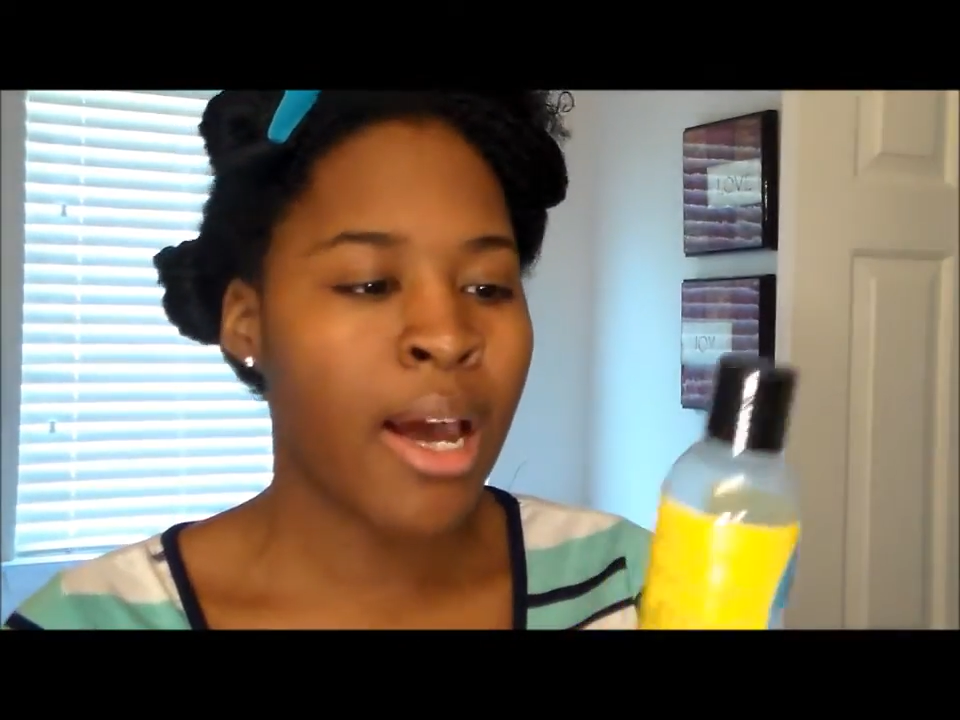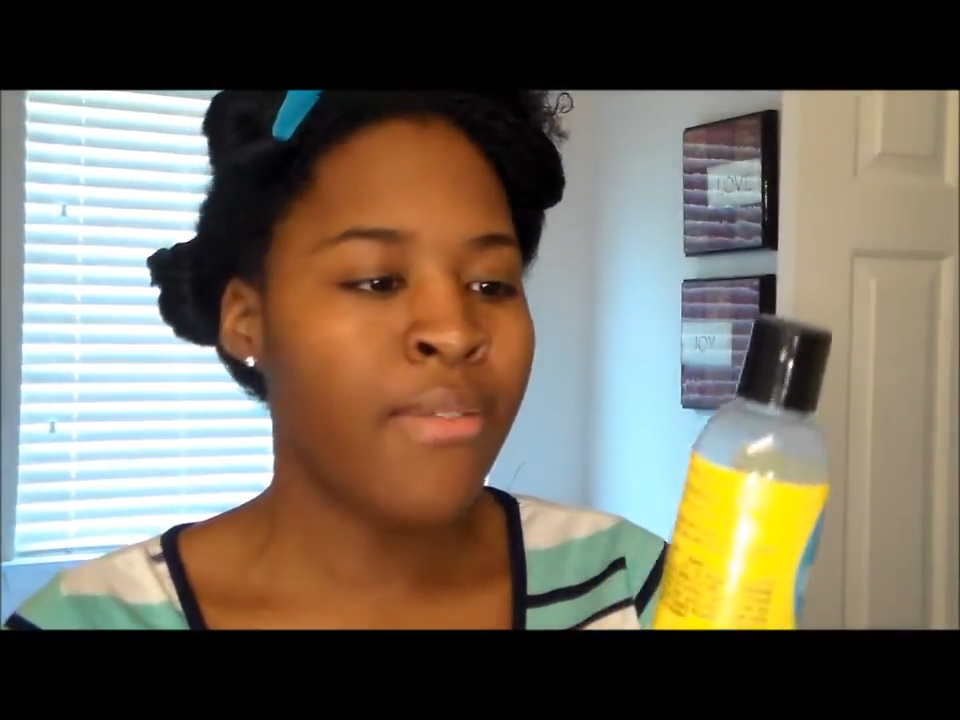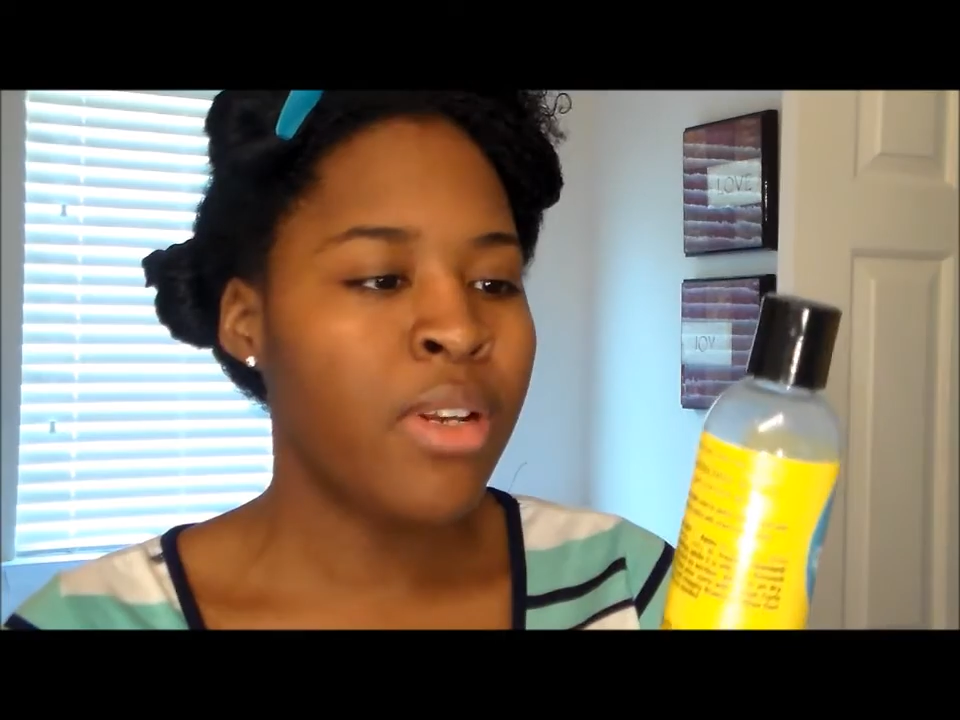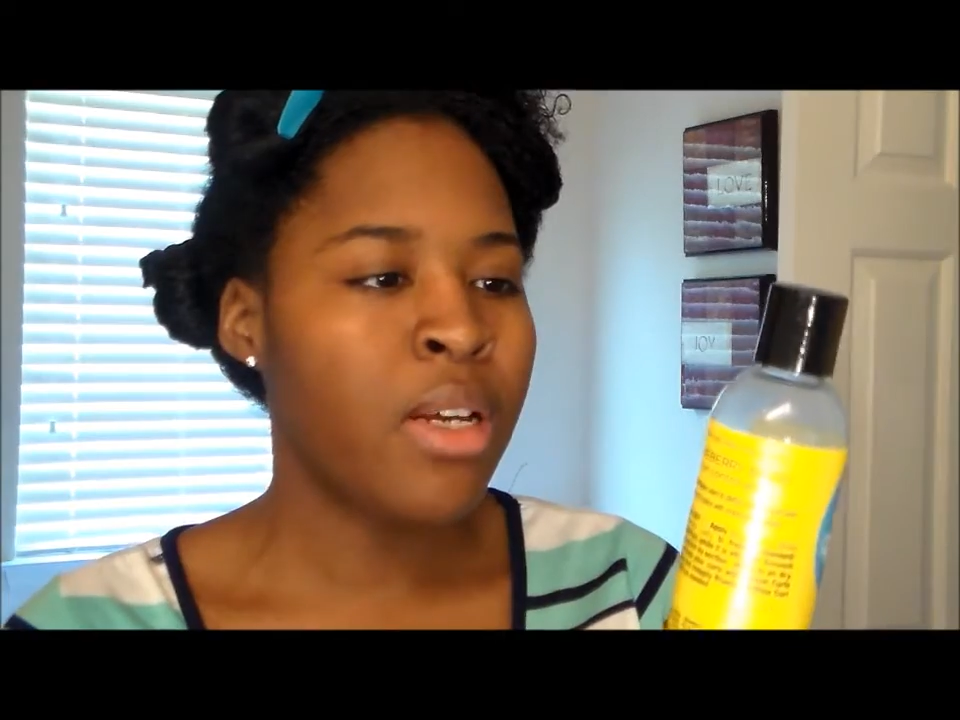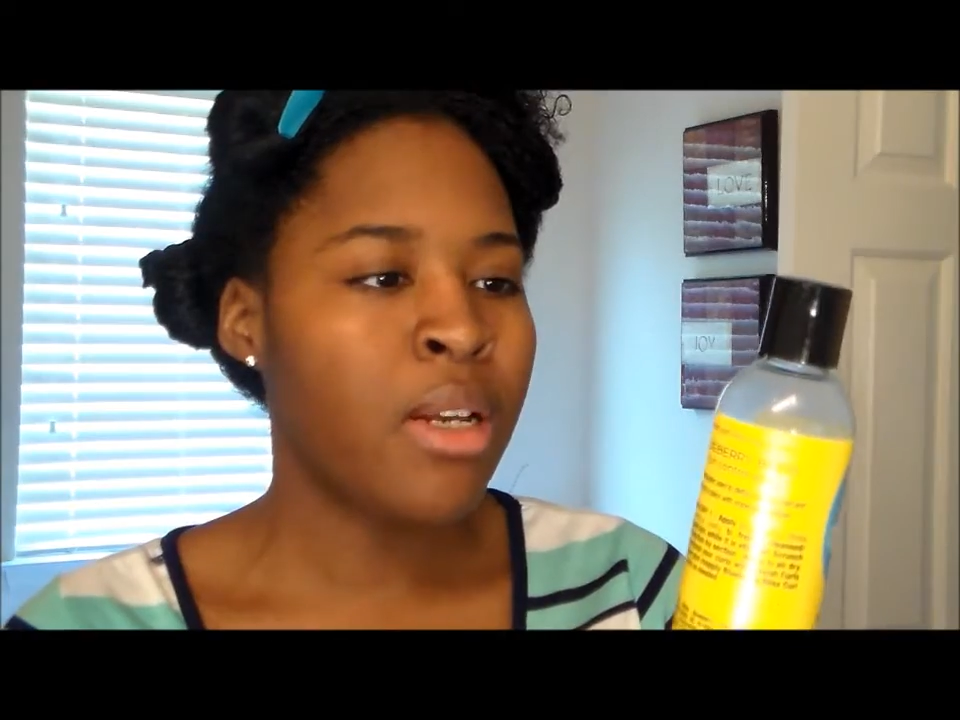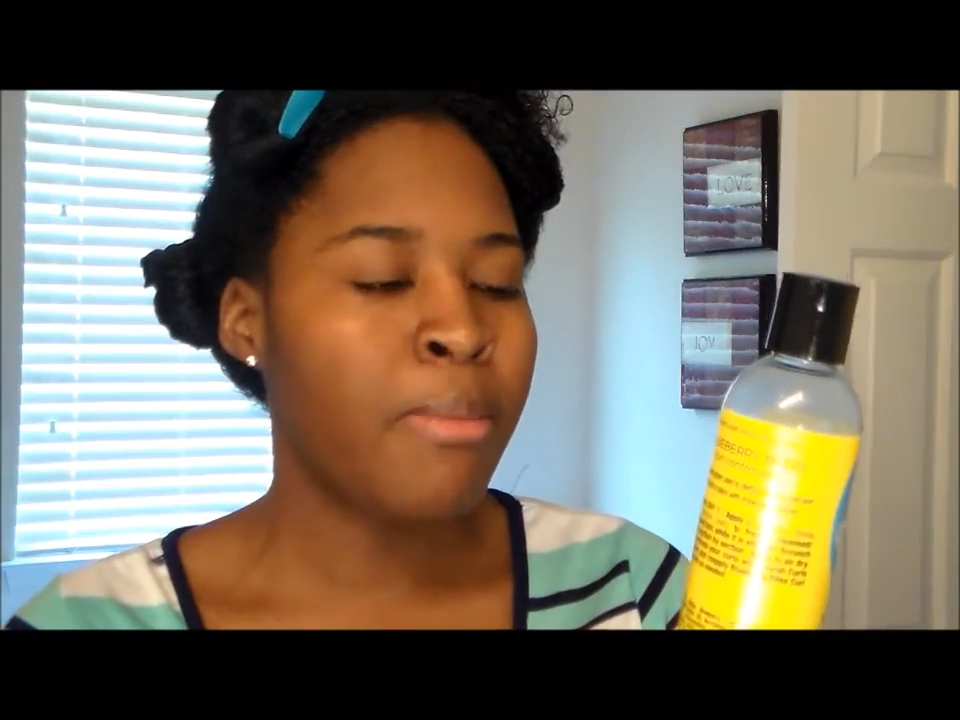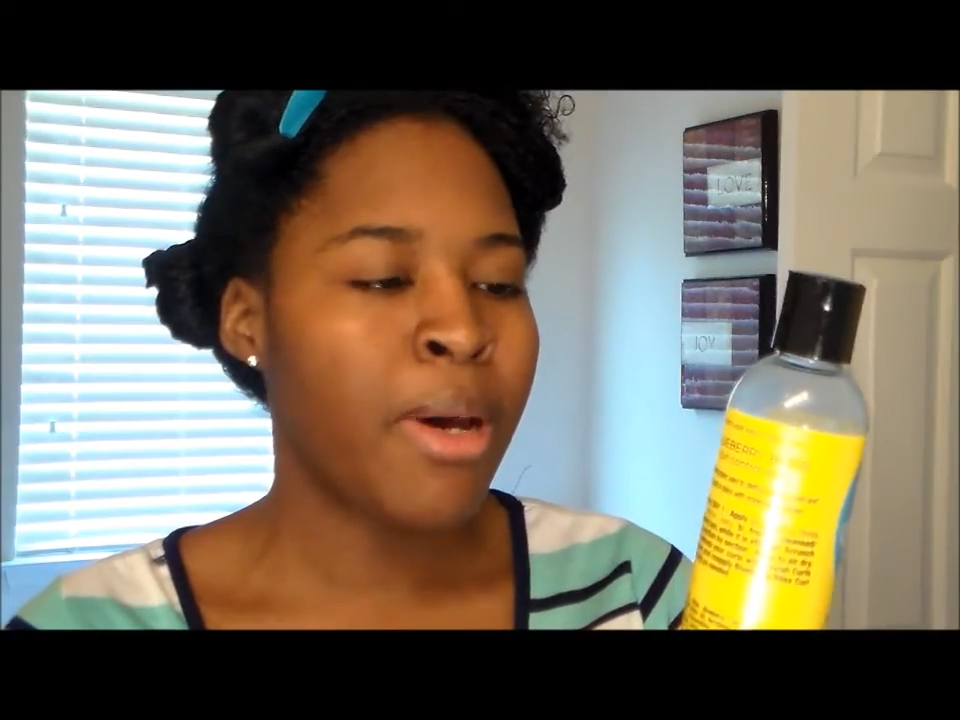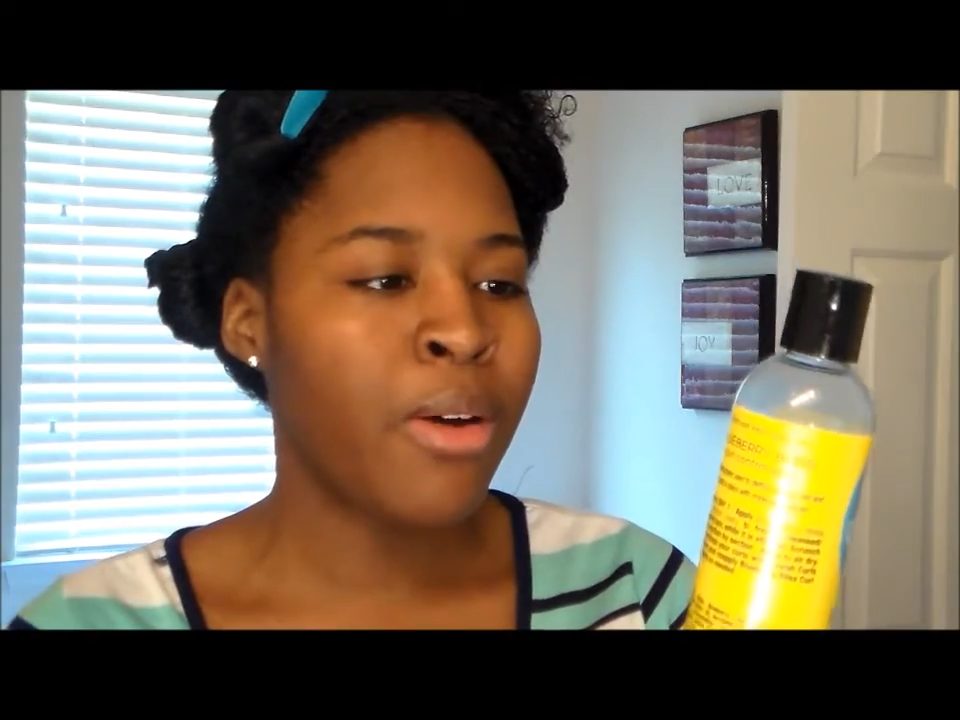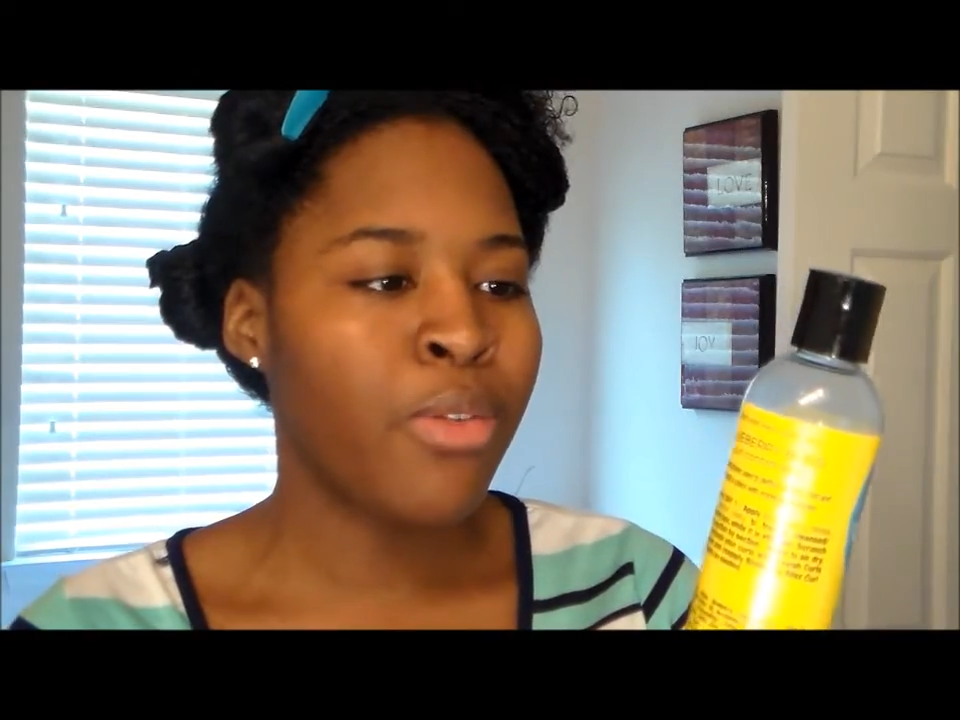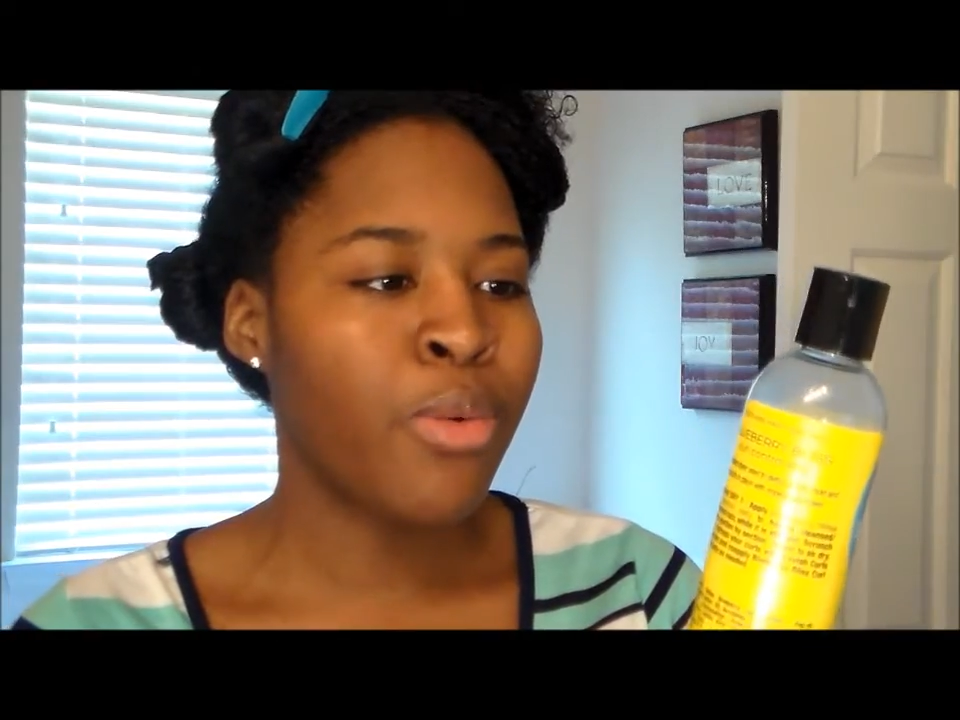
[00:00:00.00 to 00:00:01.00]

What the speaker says: I've done about